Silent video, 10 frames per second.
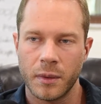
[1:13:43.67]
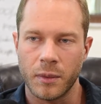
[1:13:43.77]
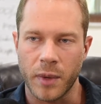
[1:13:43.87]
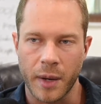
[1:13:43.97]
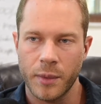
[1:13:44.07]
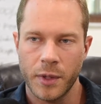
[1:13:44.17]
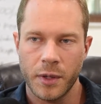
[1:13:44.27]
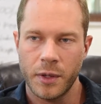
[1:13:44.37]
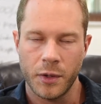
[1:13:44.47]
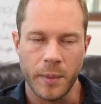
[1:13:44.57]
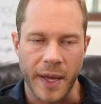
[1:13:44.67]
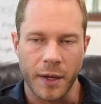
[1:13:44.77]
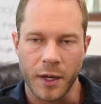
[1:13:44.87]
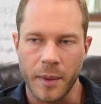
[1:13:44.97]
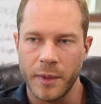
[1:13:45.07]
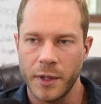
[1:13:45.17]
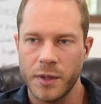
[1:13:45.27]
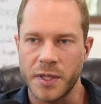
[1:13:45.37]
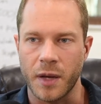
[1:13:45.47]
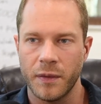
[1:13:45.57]
Write out what you're going to do, make a commitment to
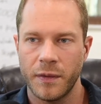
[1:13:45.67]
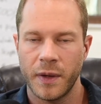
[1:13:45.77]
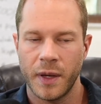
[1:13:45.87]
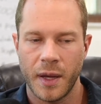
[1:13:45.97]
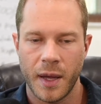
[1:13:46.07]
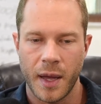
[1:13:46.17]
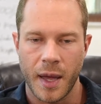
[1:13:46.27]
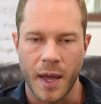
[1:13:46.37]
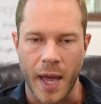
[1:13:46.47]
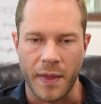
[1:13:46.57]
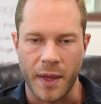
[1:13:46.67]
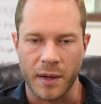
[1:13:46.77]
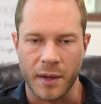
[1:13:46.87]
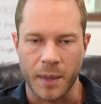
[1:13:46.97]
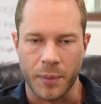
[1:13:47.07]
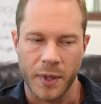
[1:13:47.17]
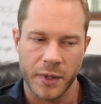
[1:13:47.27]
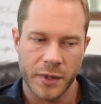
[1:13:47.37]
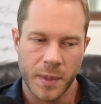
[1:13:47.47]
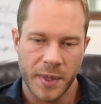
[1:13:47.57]
yourself and then like break
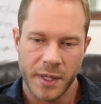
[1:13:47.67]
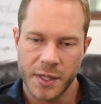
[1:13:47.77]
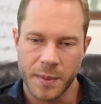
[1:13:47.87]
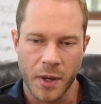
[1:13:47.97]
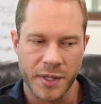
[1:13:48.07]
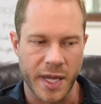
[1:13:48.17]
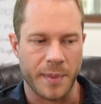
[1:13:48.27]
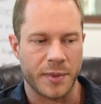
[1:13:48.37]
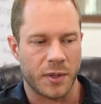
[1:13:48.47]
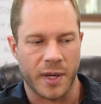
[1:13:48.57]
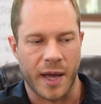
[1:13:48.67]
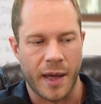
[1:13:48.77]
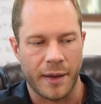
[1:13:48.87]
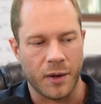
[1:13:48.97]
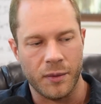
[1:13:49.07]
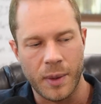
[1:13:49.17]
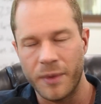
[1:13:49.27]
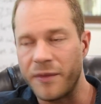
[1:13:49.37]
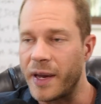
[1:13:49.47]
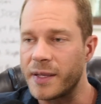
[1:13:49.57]
those up into small steps. So like I, you know, I'm a
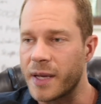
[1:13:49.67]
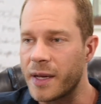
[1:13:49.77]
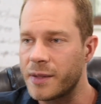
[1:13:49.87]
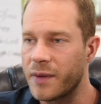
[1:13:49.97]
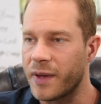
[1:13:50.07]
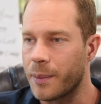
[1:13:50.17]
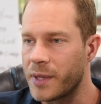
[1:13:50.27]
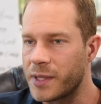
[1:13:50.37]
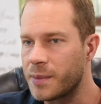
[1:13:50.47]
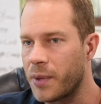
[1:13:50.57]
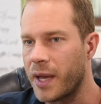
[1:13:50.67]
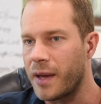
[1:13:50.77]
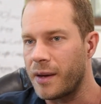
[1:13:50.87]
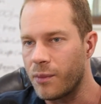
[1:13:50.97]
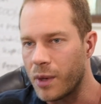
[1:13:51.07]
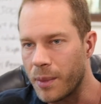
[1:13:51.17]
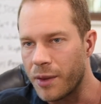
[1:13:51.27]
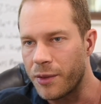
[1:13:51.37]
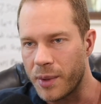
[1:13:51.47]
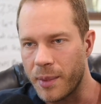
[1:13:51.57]
finance guy, so I have like a business plan and one
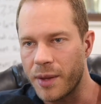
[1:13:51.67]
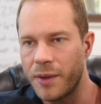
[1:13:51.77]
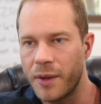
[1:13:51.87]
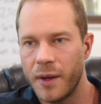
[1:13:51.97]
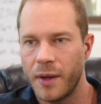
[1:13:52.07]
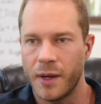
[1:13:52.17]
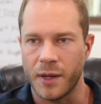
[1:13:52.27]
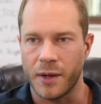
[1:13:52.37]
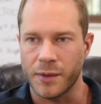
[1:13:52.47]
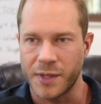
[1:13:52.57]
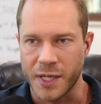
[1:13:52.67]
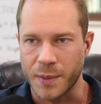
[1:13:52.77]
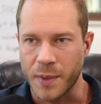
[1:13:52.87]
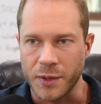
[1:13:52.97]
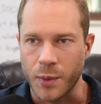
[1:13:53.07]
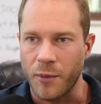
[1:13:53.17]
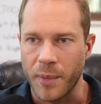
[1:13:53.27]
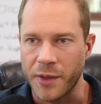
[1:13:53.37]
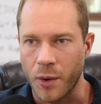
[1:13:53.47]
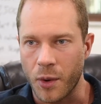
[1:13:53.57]
month, three month, you know, six month, twelve
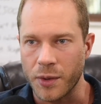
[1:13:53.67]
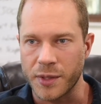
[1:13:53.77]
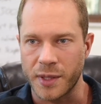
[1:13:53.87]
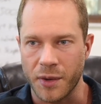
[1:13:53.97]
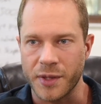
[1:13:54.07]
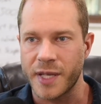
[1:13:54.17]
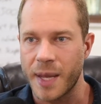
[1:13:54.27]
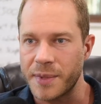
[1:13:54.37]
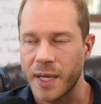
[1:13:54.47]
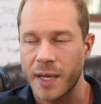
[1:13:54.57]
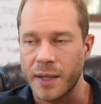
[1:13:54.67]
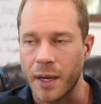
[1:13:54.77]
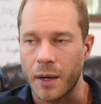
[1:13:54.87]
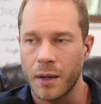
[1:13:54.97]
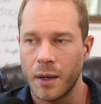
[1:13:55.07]
month goals and all the steps to get there.